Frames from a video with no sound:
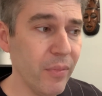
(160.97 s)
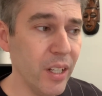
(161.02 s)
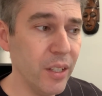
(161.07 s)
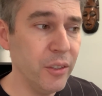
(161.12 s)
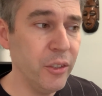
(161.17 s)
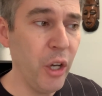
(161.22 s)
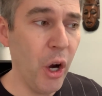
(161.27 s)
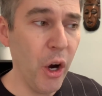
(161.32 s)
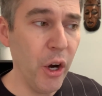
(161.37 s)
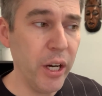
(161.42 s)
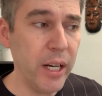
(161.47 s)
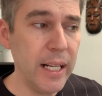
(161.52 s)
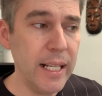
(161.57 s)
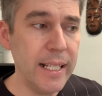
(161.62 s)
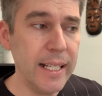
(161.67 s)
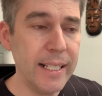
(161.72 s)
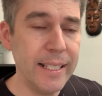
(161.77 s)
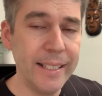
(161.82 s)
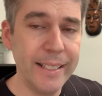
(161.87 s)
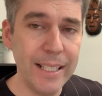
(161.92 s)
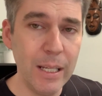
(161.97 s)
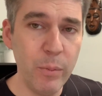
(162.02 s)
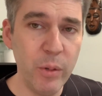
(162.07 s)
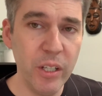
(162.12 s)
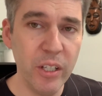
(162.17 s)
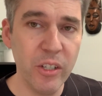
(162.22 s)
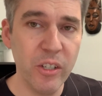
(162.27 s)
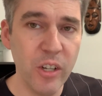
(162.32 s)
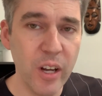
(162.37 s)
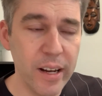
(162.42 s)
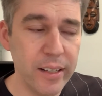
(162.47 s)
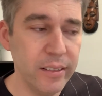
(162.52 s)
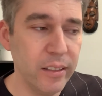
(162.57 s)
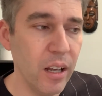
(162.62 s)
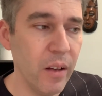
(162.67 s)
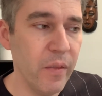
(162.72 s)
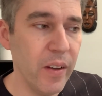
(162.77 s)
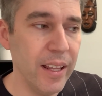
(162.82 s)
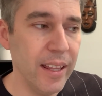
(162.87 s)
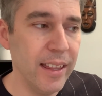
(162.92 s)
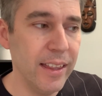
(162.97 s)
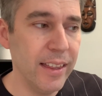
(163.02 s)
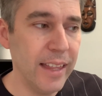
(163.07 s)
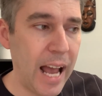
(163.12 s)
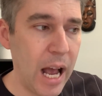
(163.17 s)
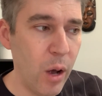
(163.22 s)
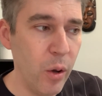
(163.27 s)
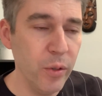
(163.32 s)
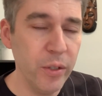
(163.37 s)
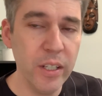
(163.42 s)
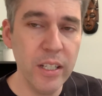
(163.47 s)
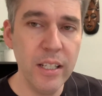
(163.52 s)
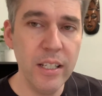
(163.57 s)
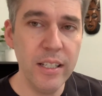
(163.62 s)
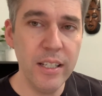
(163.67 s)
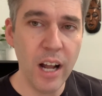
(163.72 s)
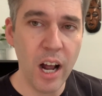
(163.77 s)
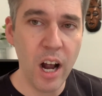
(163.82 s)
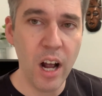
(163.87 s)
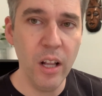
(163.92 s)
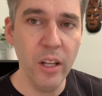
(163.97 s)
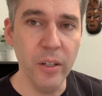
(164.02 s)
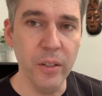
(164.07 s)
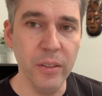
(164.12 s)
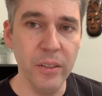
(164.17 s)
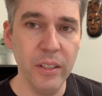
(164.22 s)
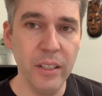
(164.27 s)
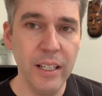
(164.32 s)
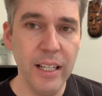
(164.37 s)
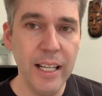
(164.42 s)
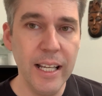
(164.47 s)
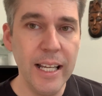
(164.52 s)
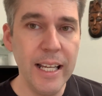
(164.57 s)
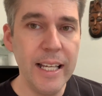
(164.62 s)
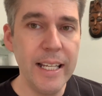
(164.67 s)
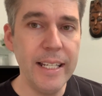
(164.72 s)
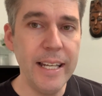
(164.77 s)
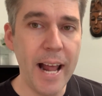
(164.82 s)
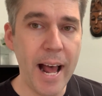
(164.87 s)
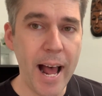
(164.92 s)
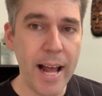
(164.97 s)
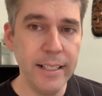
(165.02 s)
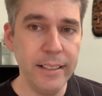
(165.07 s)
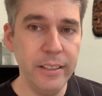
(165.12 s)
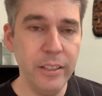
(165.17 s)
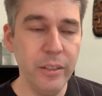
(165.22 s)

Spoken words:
Targeted stimulus checks of $1,000, not